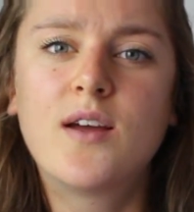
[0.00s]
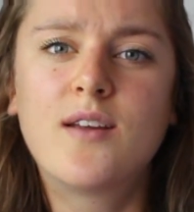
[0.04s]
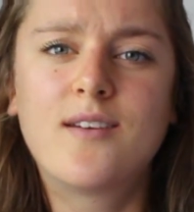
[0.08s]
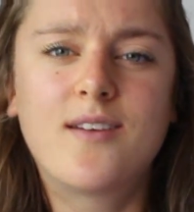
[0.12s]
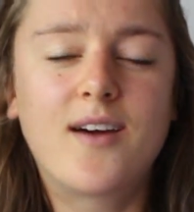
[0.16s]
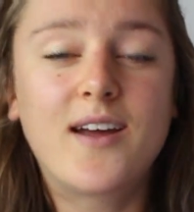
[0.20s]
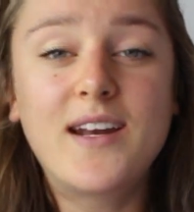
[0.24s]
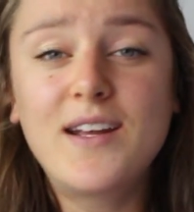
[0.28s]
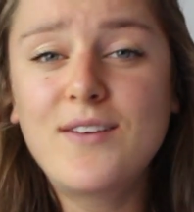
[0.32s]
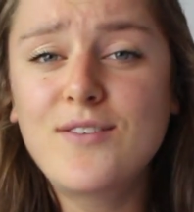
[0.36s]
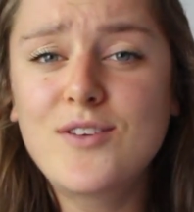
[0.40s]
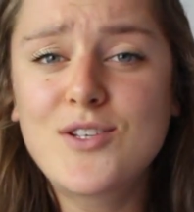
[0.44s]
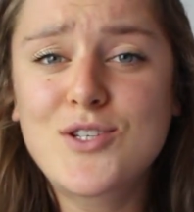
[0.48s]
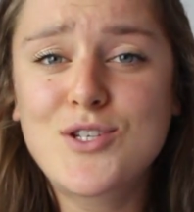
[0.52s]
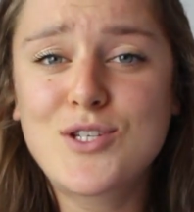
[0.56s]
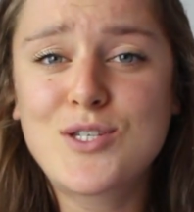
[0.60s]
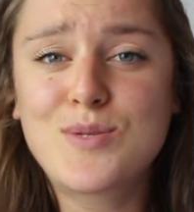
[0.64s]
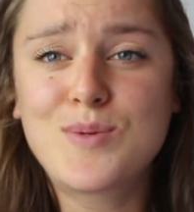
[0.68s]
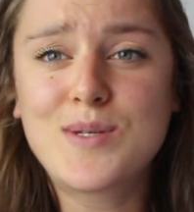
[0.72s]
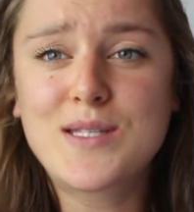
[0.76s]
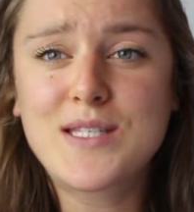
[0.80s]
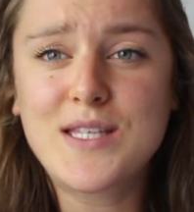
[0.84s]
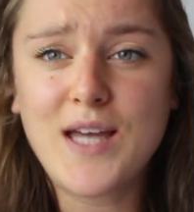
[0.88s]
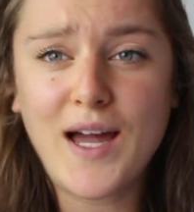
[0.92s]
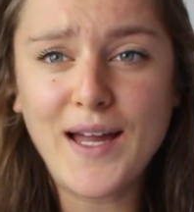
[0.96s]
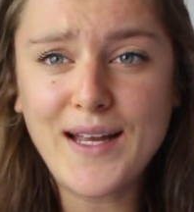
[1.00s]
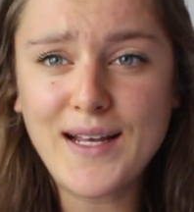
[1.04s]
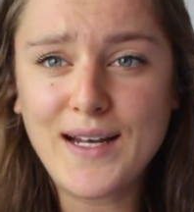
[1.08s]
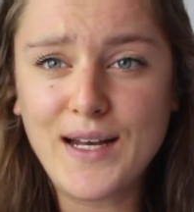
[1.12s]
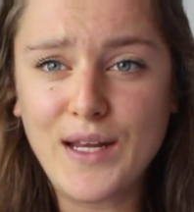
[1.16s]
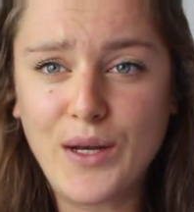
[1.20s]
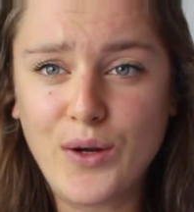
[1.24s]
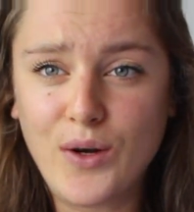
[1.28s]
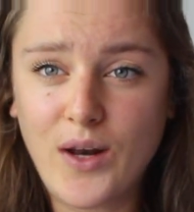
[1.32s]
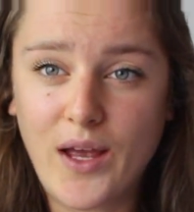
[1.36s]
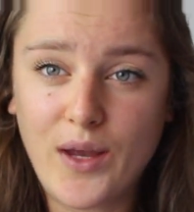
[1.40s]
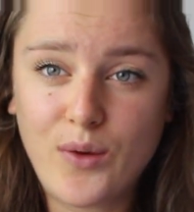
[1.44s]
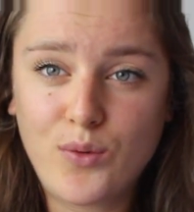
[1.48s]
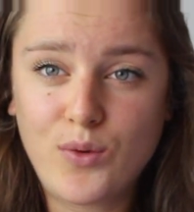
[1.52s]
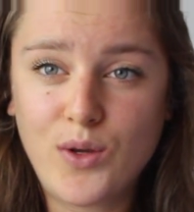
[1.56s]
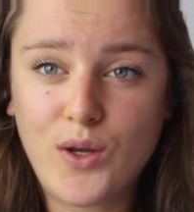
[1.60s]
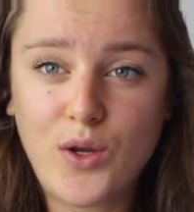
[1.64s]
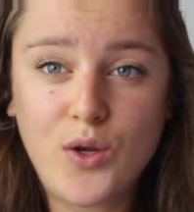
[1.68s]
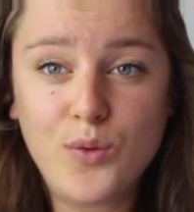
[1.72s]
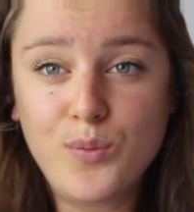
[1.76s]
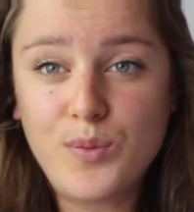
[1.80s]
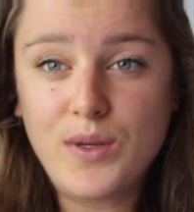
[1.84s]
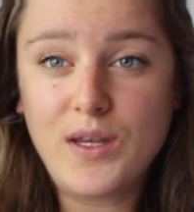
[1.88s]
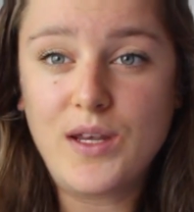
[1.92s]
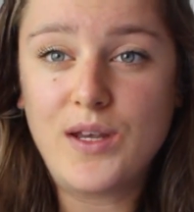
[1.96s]
not even just with cycling, like it
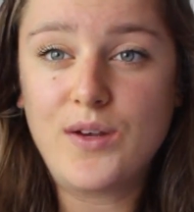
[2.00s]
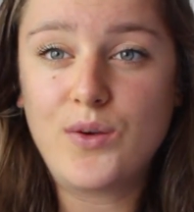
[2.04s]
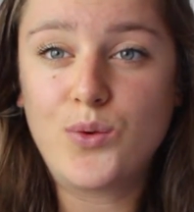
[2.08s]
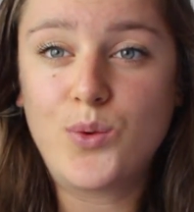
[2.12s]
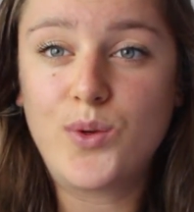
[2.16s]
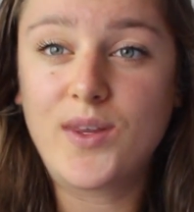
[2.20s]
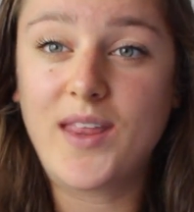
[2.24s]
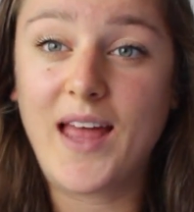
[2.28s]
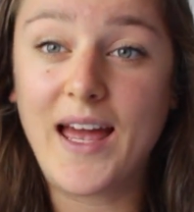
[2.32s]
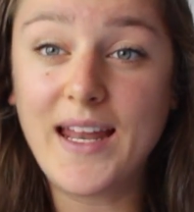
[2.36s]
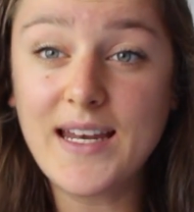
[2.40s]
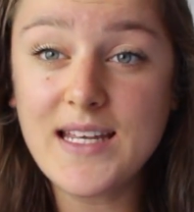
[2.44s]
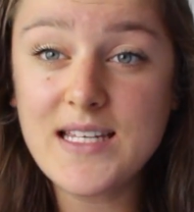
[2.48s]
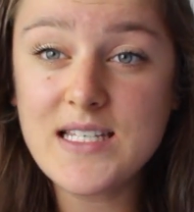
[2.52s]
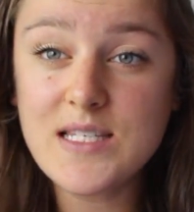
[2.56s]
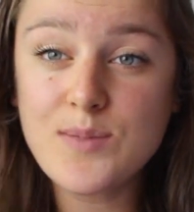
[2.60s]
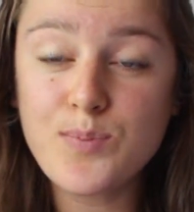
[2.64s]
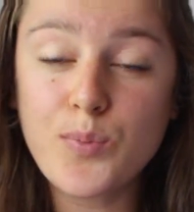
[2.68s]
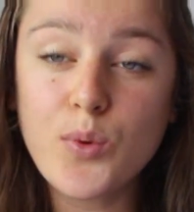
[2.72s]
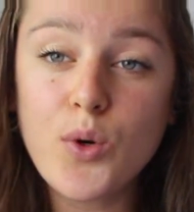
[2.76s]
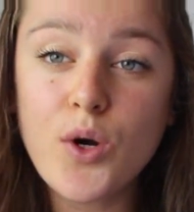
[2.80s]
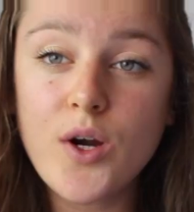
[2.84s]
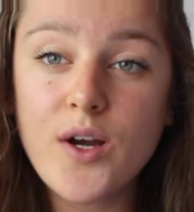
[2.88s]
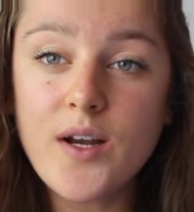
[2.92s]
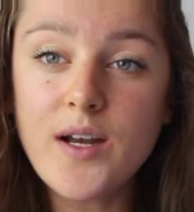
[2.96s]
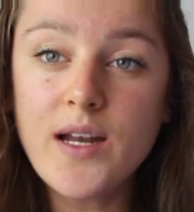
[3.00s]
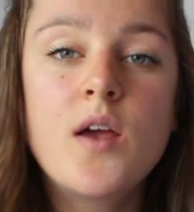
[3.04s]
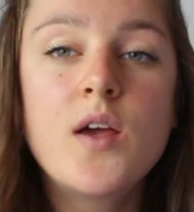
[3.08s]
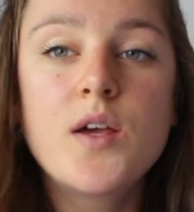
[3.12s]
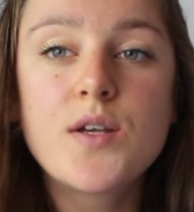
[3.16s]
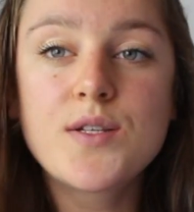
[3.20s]
can be with any sport.